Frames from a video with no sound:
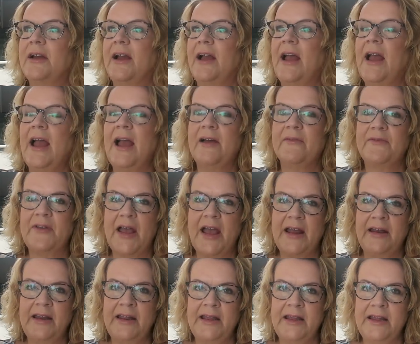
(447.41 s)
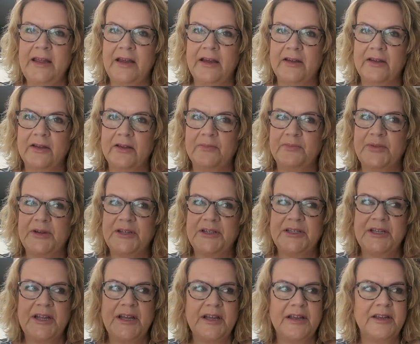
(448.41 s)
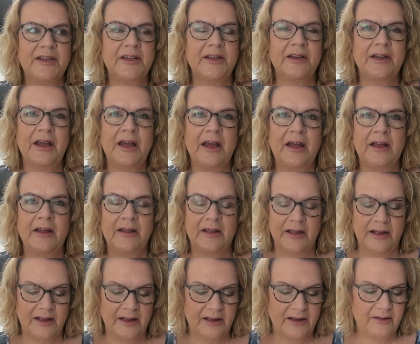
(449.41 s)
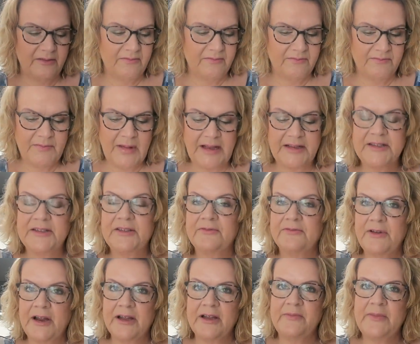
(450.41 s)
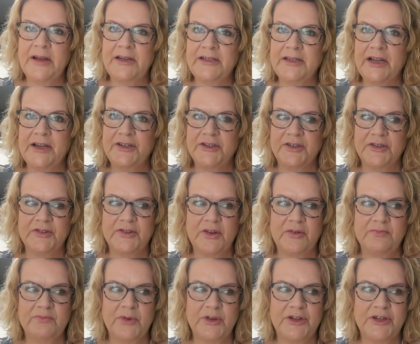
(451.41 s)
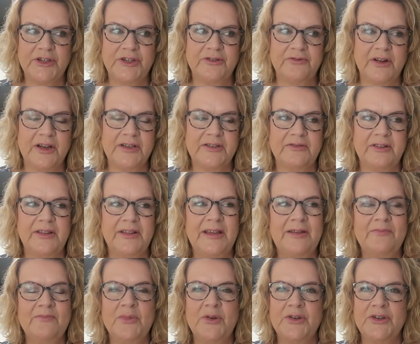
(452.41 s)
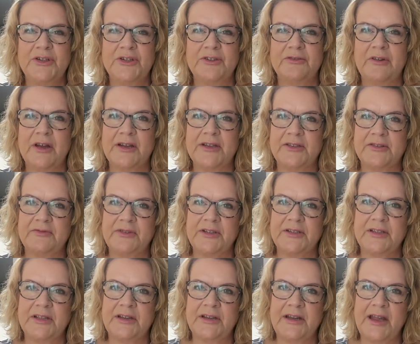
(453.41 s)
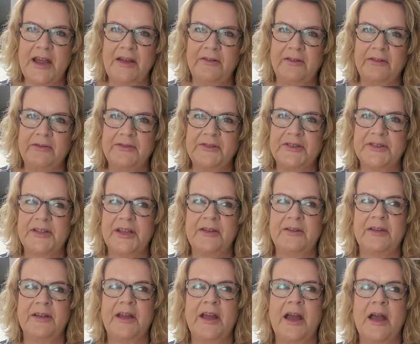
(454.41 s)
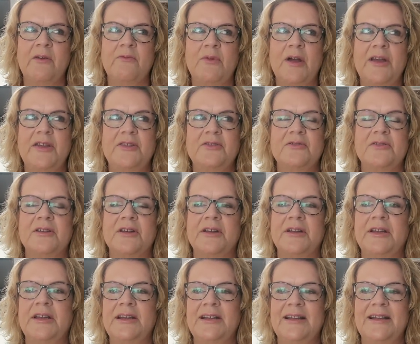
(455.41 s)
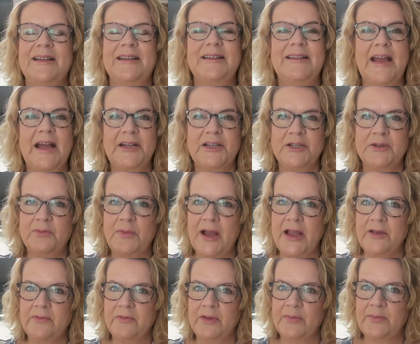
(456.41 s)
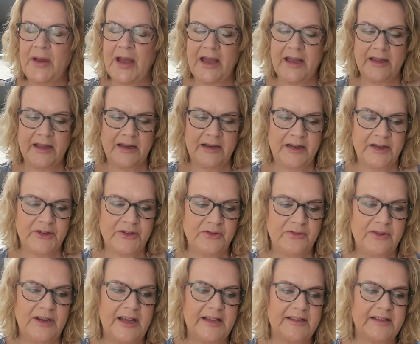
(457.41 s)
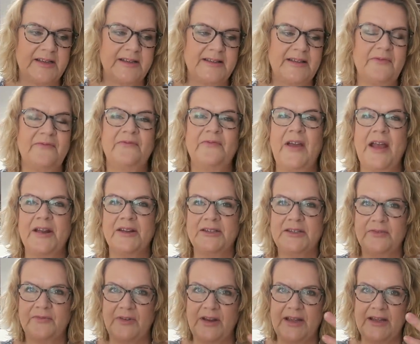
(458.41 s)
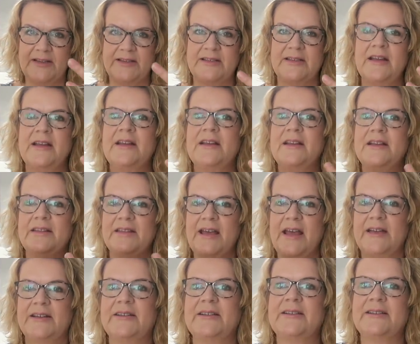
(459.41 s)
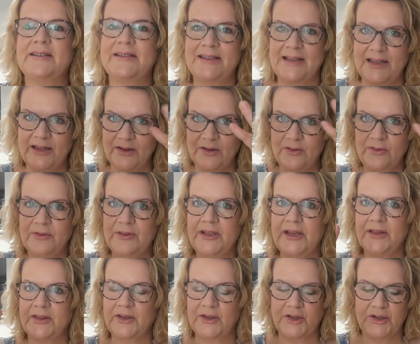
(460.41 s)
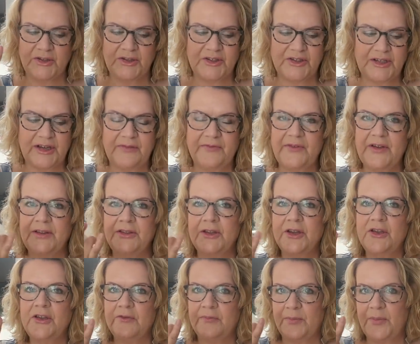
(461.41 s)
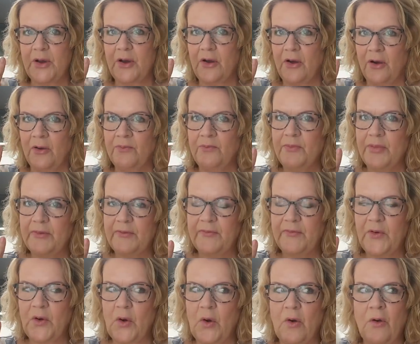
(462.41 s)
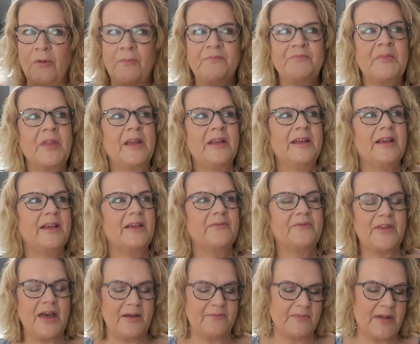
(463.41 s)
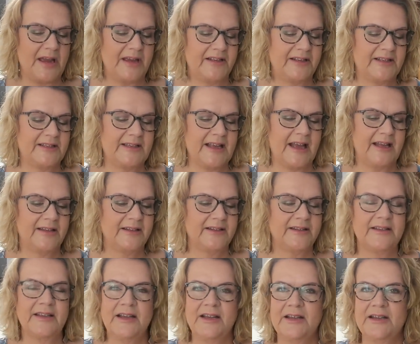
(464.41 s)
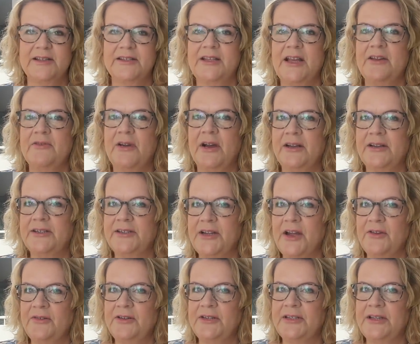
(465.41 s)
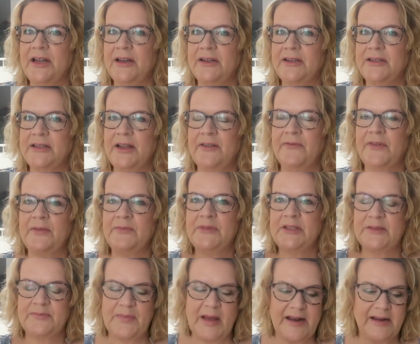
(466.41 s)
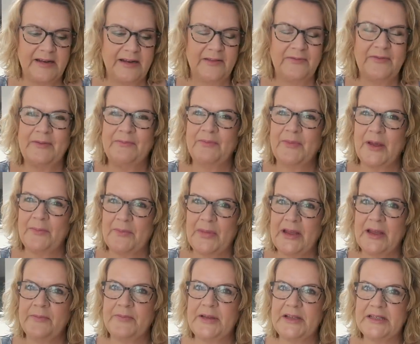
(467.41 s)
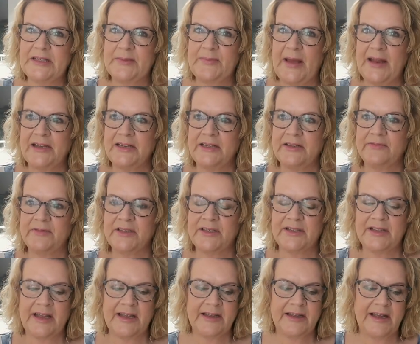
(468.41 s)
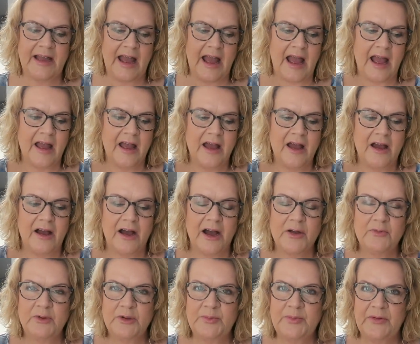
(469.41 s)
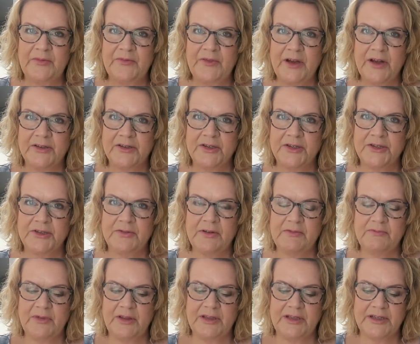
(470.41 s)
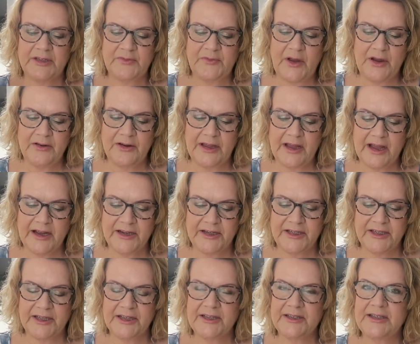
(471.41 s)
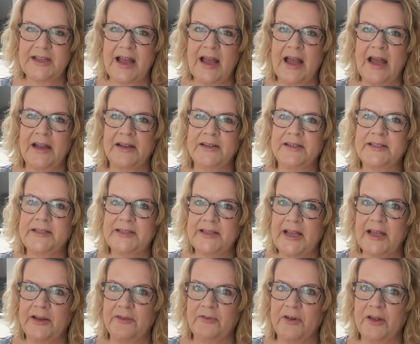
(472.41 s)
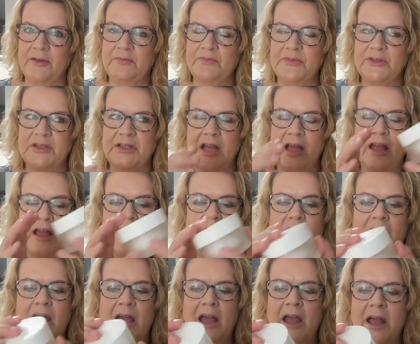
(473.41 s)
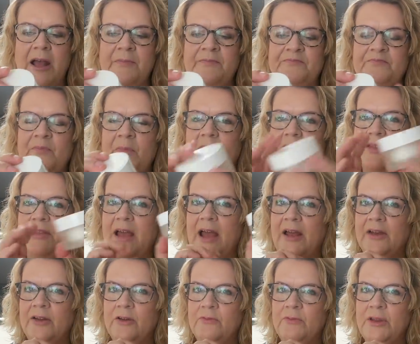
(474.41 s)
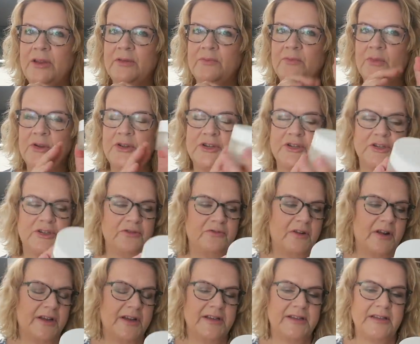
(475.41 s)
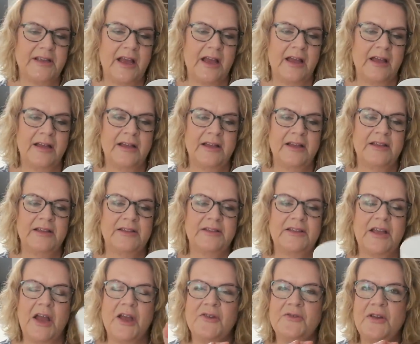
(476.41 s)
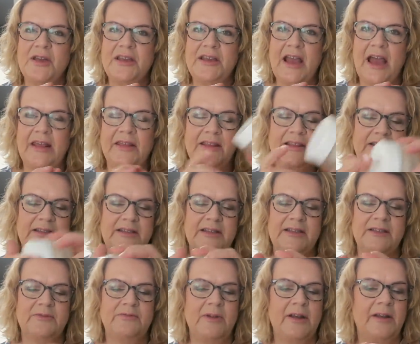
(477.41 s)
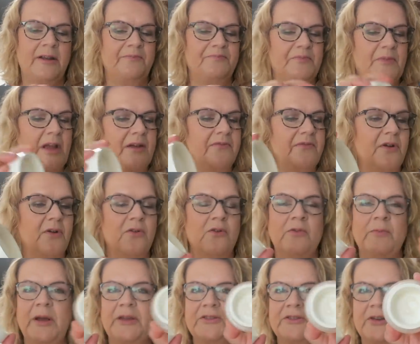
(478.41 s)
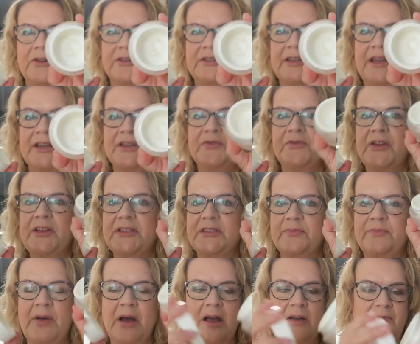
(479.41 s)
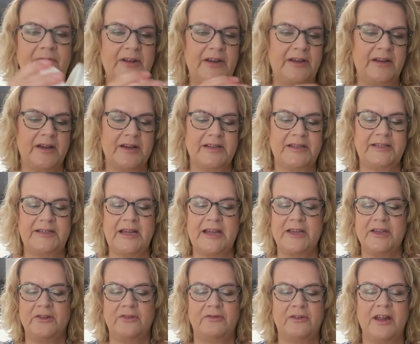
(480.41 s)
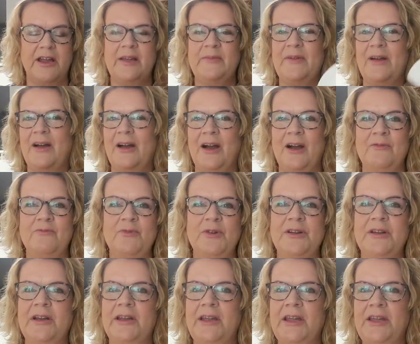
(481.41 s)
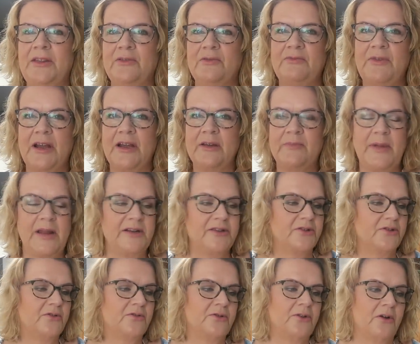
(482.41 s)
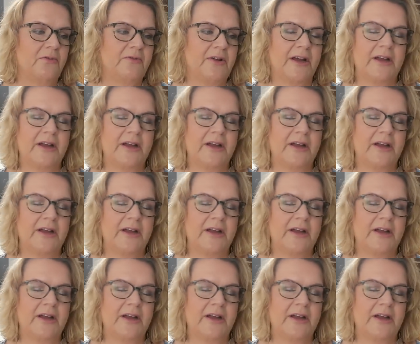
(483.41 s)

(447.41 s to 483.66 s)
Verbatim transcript: have any particular massive recommendations on moisturizer. I think moisturizer is an area of skincare where you can get away with paying a little less because effectively it's there to seal all the other good stuff in that you've put on before, if that makes sense. So I don't tend to, if I'm spent, if I'm being a bit spendy with skincare, I would prefer to do it with exfoliators and serums um, than with a moisturizer. So yeah, this, this one, I've almost got to the end of it. It's a perfectly nice day cream. I wouldn't either recommend it or not